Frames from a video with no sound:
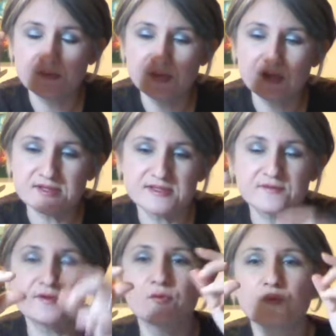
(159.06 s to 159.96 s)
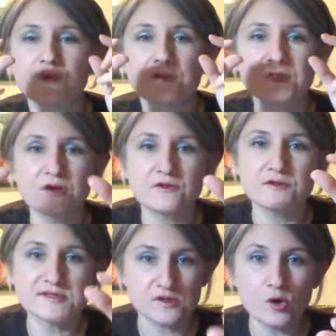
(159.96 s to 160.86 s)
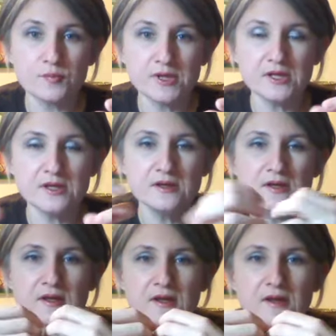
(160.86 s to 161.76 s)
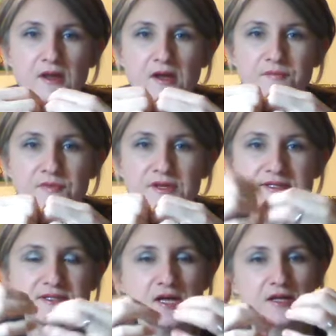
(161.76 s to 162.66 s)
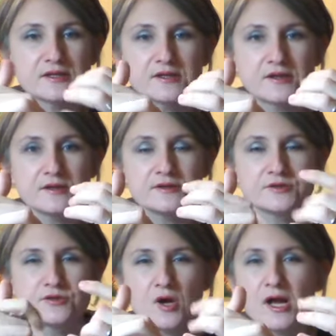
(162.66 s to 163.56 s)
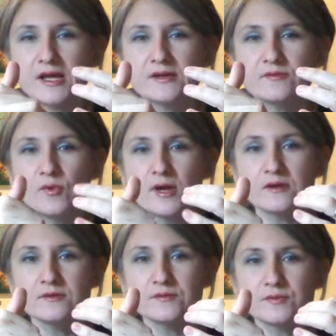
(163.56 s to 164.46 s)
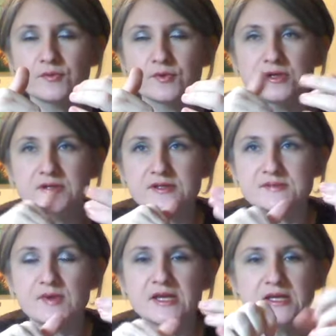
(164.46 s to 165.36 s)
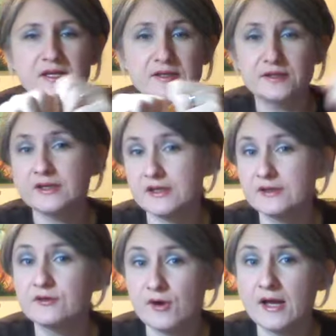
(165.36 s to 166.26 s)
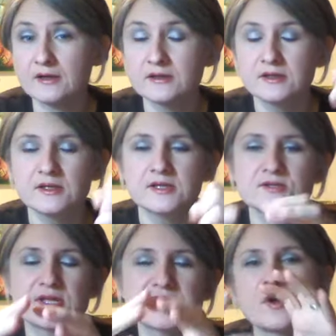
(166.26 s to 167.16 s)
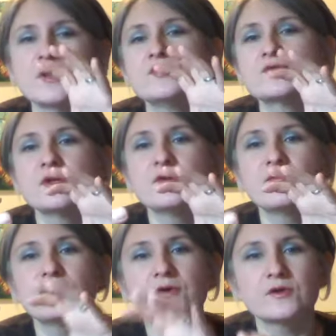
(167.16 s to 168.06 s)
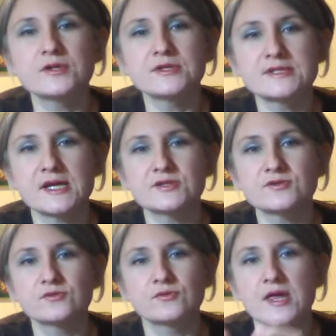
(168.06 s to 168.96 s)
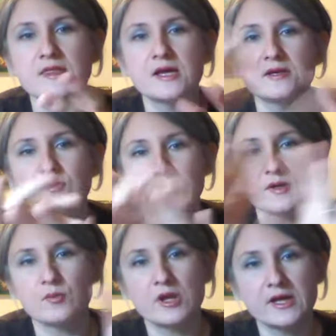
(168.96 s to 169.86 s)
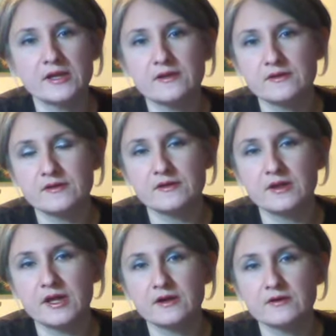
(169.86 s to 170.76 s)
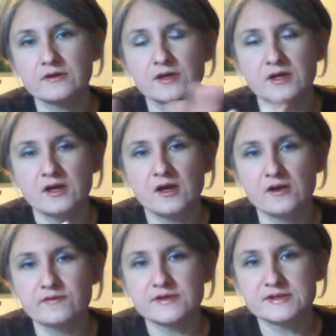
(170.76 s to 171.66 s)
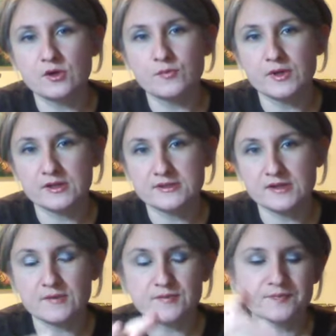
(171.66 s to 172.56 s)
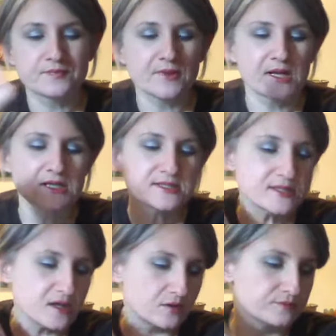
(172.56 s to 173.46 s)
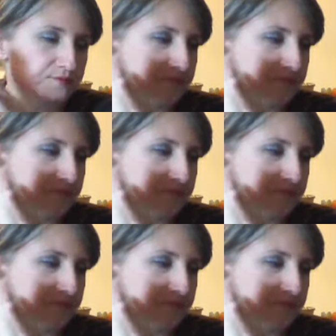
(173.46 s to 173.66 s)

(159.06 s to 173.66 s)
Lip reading: because the thicker the Sculpey, it's not gonna dry well when it's baking and can crack. So that's why you usually fill the statue and then you can apply the layer of the Sculpey on top. So